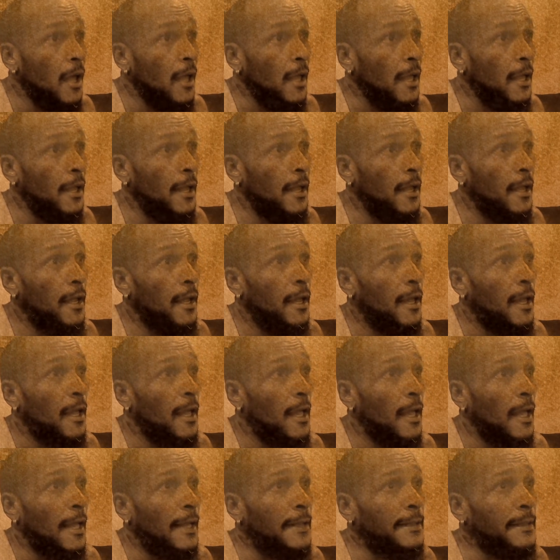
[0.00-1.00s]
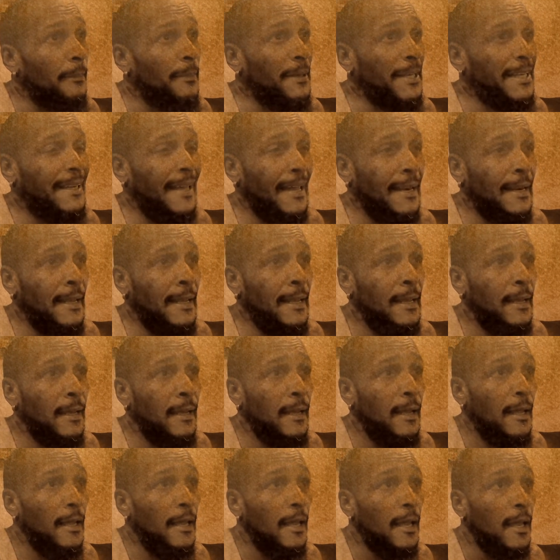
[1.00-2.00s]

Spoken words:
In the beginning,